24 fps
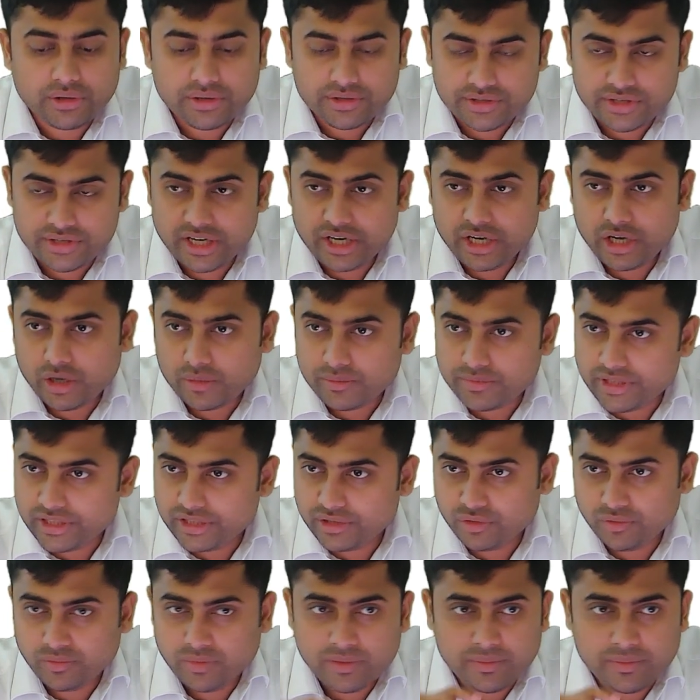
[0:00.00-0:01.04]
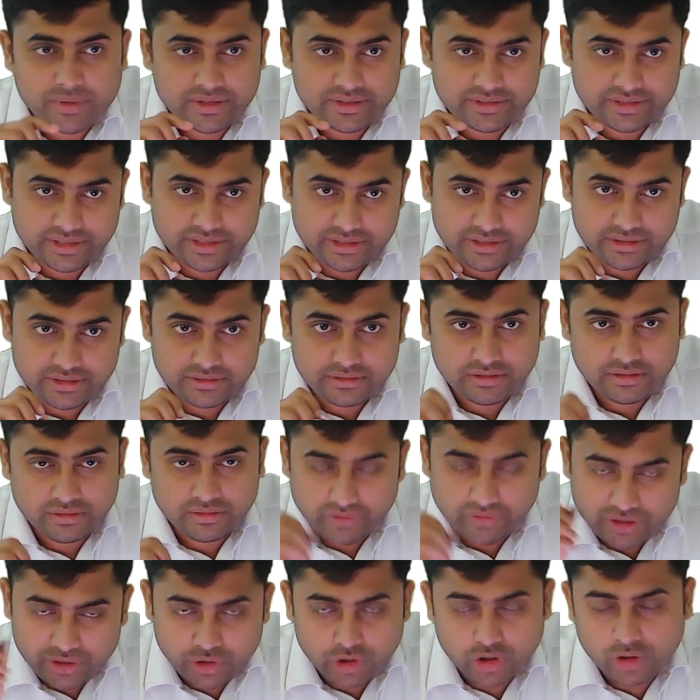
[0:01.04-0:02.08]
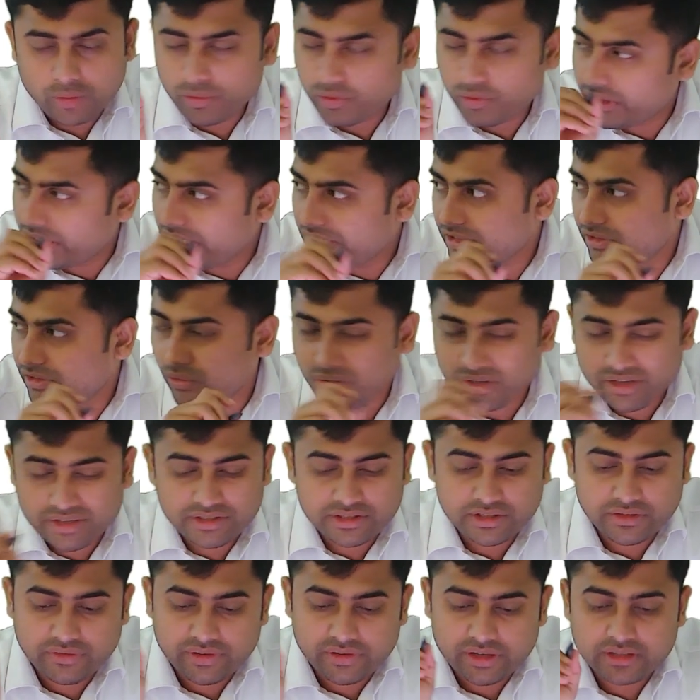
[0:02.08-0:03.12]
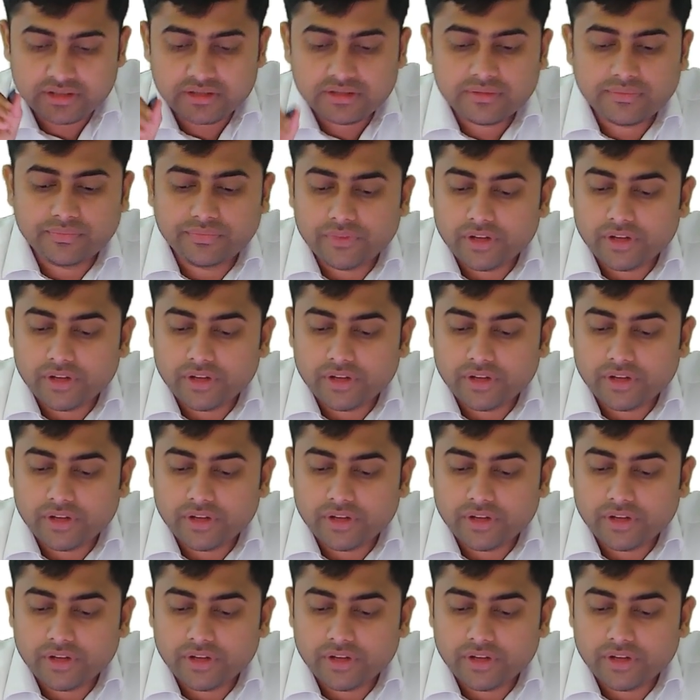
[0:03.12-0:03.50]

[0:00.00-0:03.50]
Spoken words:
string objects will be present. We'll talk about that, so what is difference.